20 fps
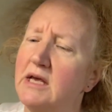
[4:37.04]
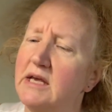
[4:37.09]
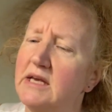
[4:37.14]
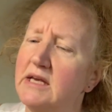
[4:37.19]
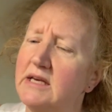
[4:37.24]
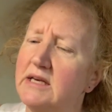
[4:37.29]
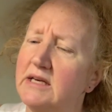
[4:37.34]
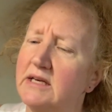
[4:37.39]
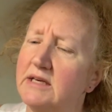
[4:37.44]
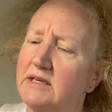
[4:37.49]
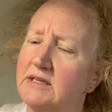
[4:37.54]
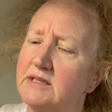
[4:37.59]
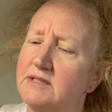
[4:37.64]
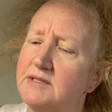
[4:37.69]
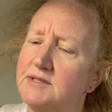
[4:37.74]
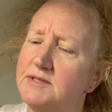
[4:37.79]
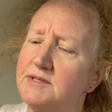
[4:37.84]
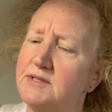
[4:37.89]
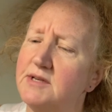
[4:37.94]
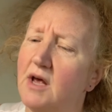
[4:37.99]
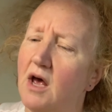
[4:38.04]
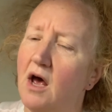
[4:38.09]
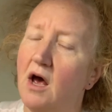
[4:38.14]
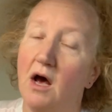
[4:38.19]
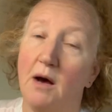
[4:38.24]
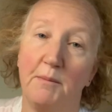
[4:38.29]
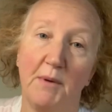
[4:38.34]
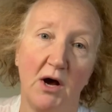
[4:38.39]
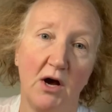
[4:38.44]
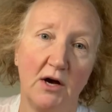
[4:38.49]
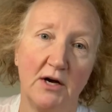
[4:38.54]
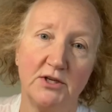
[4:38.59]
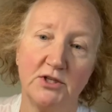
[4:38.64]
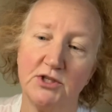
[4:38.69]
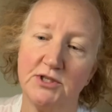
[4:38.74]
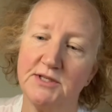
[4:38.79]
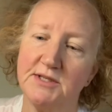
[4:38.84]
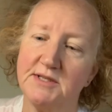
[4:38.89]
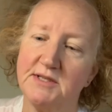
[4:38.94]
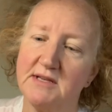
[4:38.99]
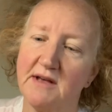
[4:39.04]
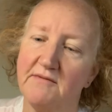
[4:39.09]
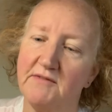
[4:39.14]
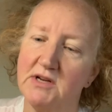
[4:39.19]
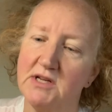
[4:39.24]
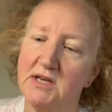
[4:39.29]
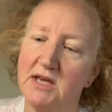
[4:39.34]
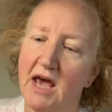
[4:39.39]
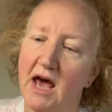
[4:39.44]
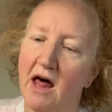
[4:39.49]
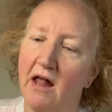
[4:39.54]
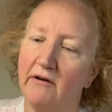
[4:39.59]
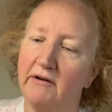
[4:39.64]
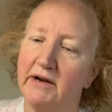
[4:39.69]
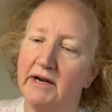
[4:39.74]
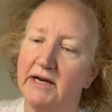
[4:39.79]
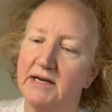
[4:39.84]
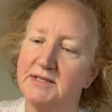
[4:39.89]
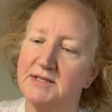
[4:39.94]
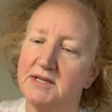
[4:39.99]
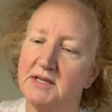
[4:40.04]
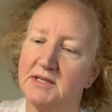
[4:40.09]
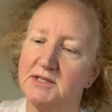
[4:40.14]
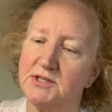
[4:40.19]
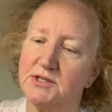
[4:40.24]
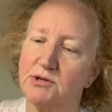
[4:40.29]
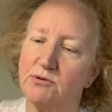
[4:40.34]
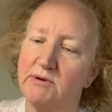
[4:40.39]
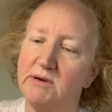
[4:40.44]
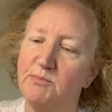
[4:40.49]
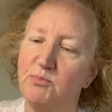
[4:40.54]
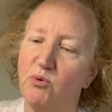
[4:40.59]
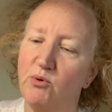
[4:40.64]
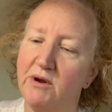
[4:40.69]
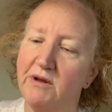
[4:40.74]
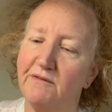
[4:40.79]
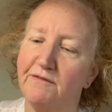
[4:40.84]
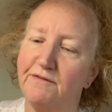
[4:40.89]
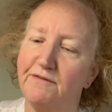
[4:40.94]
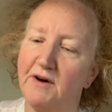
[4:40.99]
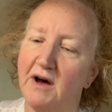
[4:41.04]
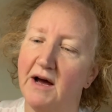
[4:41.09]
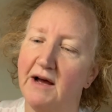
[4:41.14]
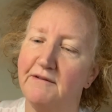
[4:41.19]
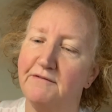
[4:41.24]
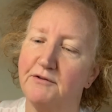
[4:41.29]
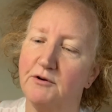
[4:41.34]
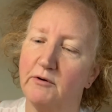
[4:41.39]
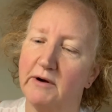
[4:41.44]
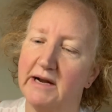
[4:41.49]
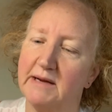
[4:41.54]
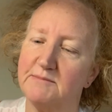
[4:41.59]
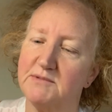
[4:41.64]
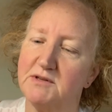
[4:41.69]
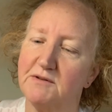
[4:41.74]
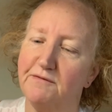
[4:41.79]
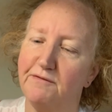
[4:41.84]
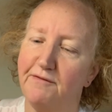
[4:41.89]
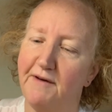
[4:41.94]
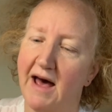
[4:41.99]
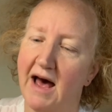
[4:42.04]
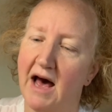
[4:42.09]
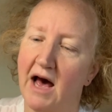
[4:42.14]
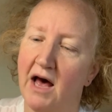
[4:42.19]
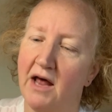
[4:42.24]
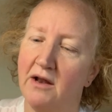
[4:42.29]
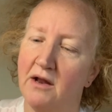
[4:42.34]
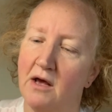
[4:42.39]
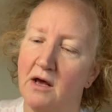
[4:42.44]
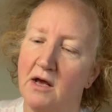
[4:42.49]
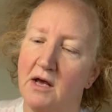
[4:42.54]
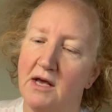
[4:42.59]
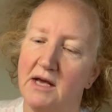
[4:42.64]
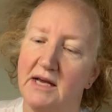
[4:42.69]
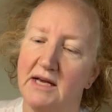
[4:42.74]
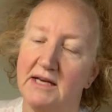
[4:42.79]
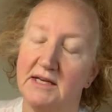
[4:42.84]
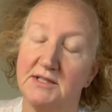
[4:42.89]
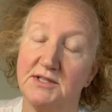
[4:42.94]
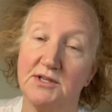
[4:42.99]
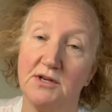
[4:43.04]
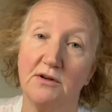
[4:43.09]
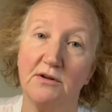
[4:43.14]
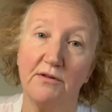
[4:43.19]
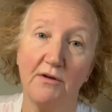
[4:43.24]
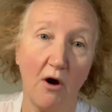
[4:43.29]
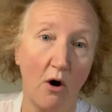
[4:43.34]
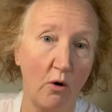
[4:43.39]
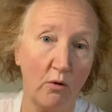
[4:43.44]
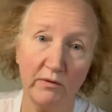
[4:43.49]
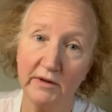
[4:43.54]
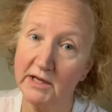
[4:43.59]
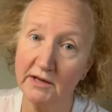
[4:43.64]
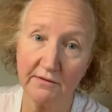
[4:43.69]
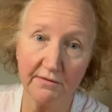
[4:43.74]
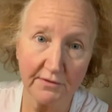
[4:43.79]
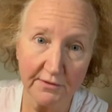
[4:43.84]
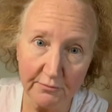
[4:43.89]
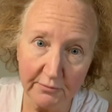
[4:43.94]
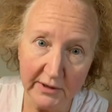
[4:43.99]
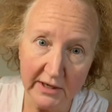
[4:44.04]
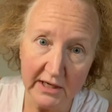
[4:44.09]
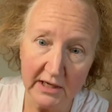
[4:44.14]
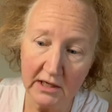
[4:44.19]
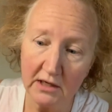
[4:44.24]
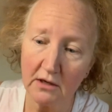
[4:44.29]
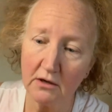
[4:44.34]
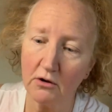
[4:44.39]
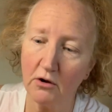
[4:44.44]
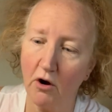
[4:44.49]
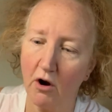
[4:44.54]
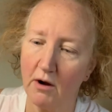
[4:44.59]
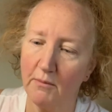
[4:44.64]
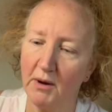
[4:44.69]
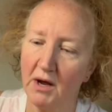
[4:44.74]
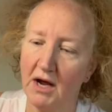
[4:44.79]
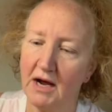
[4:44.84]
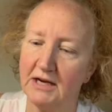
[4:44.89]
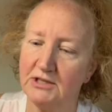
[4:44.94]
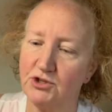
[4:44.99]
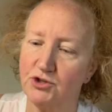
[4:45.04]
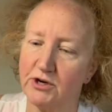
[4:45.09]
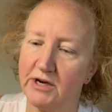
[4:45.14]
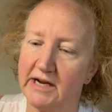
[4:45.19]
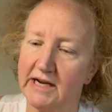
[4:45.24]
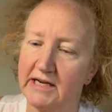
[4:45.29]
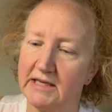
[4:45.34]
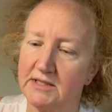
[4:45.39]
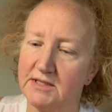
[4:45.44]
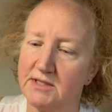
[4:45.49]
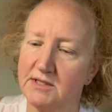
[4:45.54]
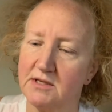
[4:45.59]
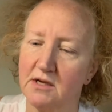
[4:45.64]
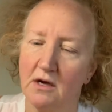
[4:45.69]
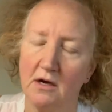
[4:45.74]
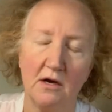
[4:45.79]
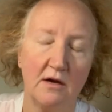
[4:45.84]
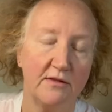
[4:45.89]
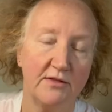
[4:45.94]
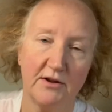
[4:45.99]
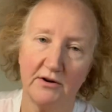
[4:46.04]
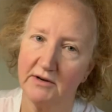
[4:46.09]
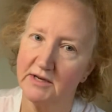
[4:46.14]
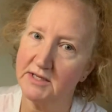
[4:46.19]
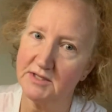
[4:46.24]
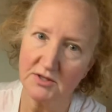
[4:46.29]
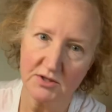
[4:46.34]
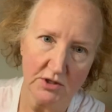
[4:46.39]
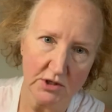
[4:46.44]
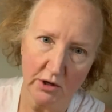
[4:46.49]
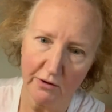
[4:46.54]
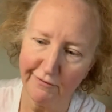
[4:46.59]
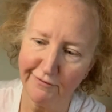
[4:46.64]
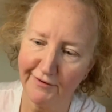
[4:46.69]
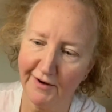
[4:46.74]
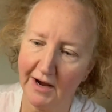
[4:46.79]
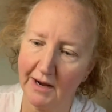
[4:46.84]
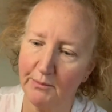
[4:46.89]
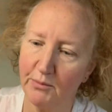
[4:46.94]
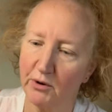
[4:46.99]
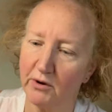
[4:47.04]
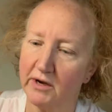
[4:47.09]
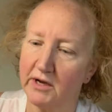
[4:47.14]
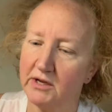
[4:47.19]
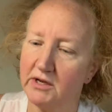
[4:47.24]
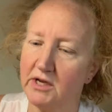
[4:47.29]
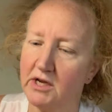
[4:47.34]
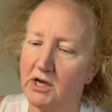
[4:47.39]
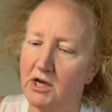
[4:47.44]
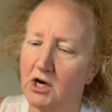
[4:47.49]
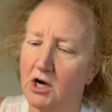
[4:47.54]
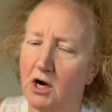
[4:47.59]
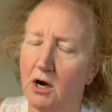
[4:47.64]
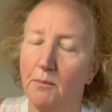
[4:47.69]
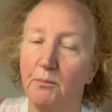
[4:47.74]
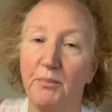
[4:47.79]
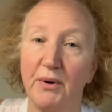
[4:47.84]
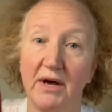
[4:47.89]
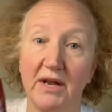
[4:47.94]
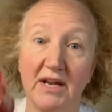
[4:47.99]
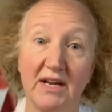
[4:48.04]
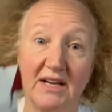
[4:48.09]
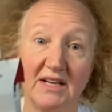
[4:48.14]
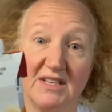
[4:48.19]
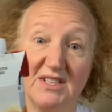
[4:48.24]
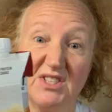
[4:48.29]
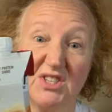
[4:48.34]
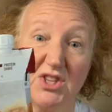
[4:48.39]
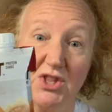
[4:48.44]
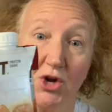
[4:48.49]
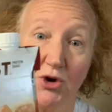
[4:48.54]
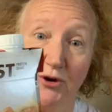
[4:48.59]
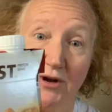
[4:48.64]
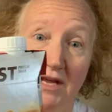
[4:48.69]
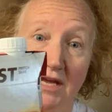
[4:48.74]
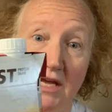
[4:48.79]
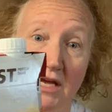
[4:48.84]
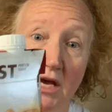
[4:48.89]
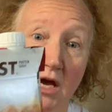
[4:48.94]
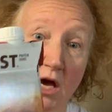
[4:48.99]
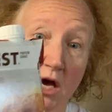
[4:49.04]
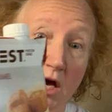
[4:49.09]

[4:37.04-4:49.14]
is 170 calories. It's 3.5 grams of fat. It's only 3 carbohydrates. There is no fiber in here, but it is 30